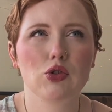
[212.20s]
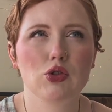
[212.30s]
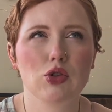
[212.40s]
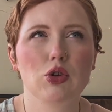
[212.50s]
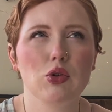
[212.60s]

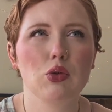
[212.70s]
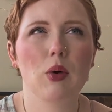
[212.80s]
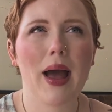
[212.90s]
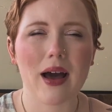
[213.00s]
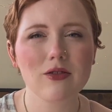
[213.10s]
to
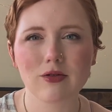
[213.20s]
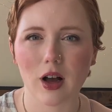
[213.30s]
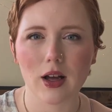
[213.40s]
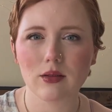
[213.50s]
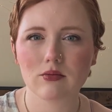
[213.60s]
have
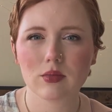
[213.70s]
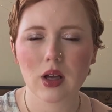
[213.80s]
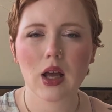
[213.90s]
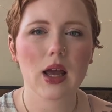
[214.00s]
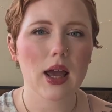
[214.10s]
fun
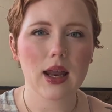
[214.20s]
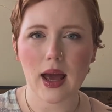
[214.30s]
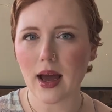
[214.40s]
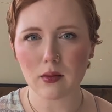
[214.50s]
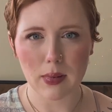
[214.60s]
and
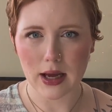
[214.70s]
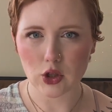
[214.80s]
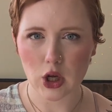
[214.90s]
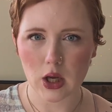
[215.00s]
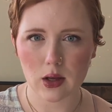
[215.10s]
add
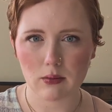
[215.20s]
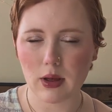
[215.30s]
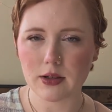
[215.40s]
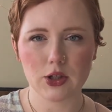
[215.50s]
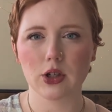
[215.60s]
magic
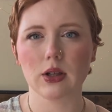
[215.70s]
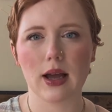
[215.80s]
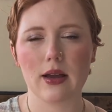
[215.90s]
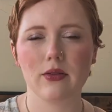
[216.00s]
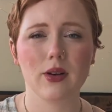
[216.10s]
into your
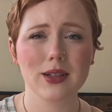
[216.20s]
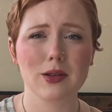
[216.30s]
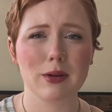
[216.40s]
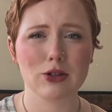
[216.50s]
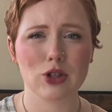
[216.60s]
life, not to
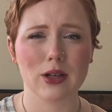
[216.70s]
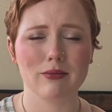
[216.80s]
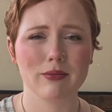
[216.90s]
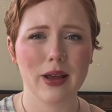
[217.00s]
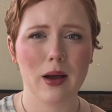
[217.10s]
mention
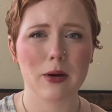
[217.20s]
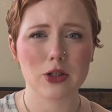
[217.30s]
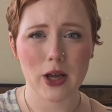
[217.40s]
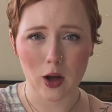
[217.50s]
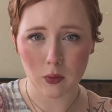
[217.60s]
how much
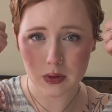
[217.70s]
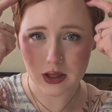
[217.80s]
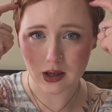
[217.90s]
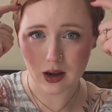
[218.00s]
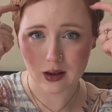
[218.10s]
it helps
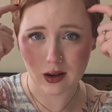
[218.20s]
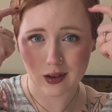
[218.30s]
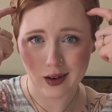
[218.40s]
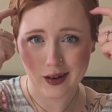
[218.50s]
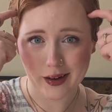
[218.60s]

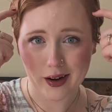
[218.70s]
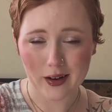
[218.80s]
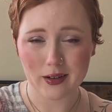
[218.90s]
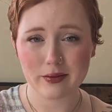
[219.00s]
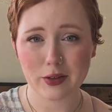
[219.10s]

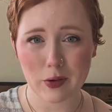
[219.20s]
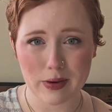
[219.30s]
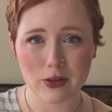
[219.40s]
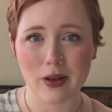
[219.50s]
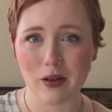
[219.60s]
your
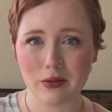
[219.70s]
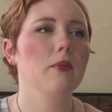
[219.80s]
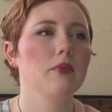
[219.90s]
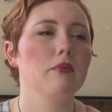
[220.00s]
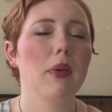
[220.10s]
mental health.
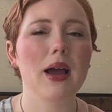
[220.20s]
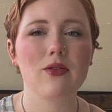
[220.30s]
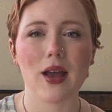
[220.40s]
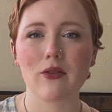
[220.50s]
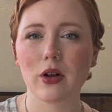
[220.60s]
My
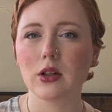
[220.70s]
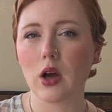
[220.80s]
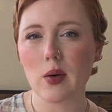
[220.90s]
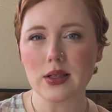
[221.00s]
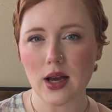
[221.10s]
favorite
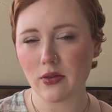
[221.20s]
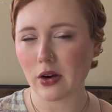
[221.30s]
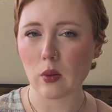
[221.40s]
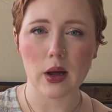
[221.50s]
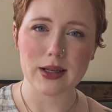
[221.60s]
lowest
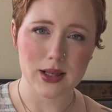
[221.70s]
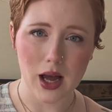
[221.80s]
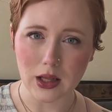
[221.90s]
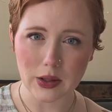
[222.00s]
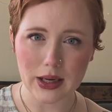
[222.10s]
effort one is
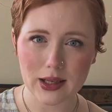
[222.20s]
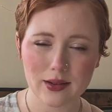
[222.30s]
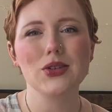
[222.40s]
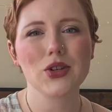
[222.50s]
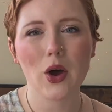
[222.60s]
coloring.
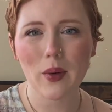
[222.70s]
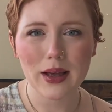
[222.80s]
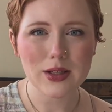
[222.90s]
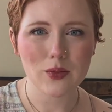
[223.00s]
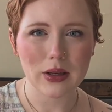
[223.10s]
Sewing
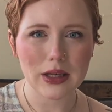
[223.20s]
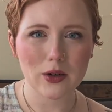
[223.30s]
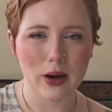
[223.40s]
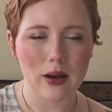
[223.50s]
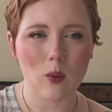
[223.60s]
is a really
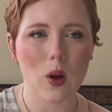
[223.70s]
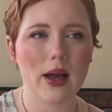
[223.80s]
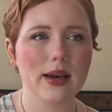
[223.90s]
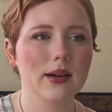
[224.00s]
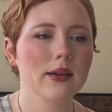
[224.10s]
great
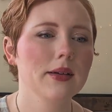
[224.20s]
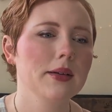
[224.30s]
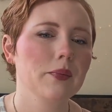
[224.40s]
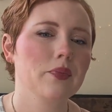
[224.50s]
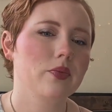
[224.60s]
one.
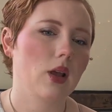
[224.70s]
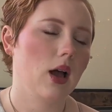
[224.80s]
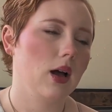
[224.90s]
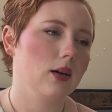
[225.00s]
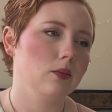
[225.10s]

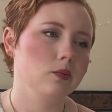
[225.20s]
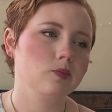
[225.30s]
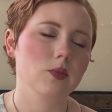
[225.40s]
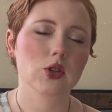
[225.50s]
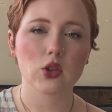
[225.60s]

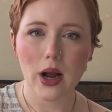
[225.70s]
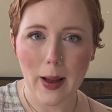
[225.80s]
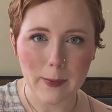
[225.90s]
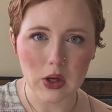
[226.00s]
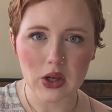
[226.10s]

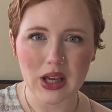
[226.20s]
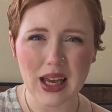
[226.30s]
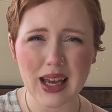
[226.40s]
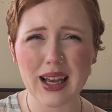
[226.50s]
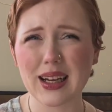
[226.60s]

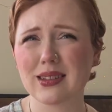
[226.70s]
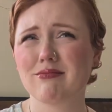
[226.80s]
Scrapbooking,